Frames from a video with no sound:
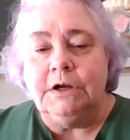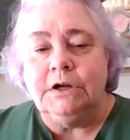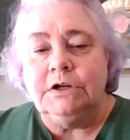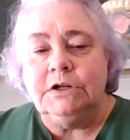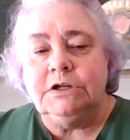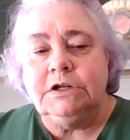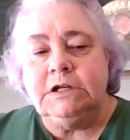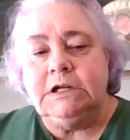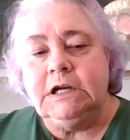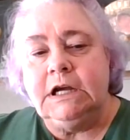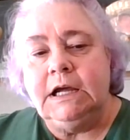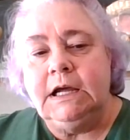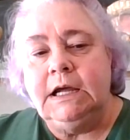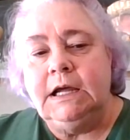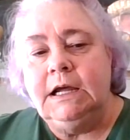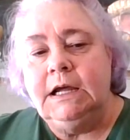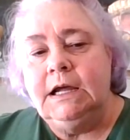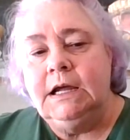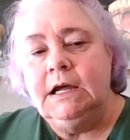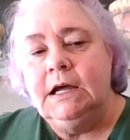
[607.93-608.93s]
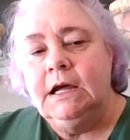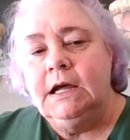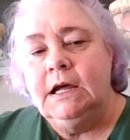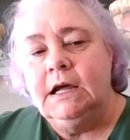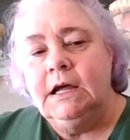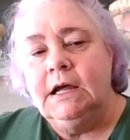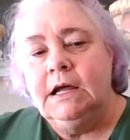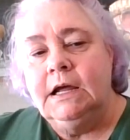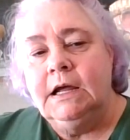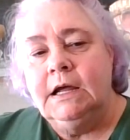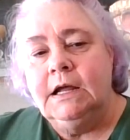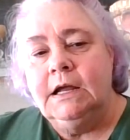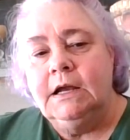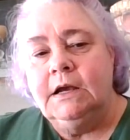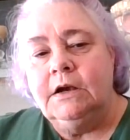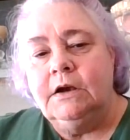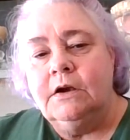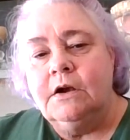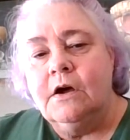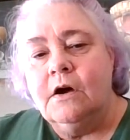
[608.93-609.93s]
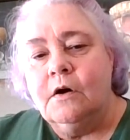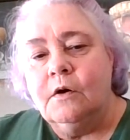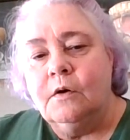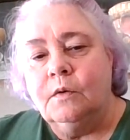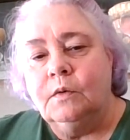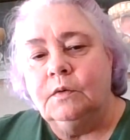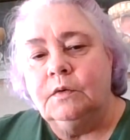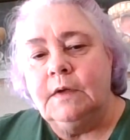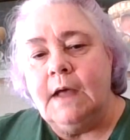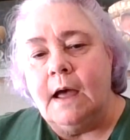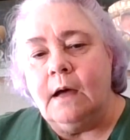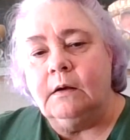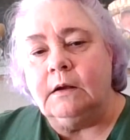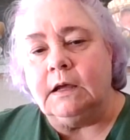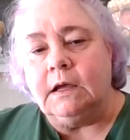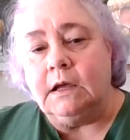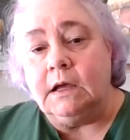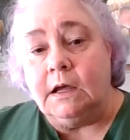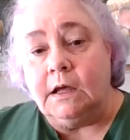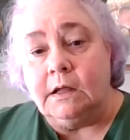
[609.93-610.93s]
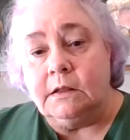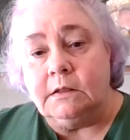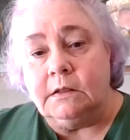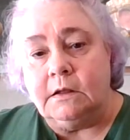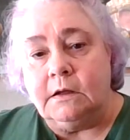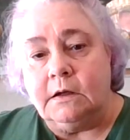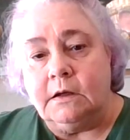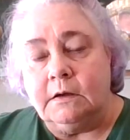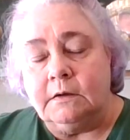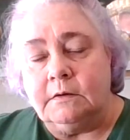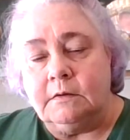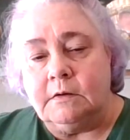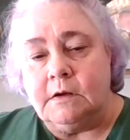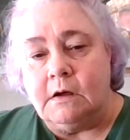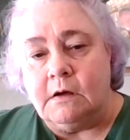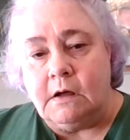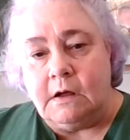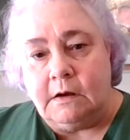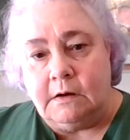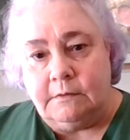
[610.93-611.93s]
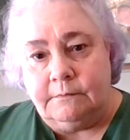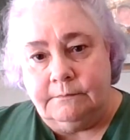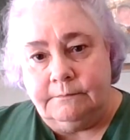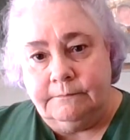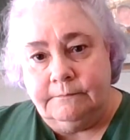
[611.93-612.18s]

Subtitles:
She knows how to get things done.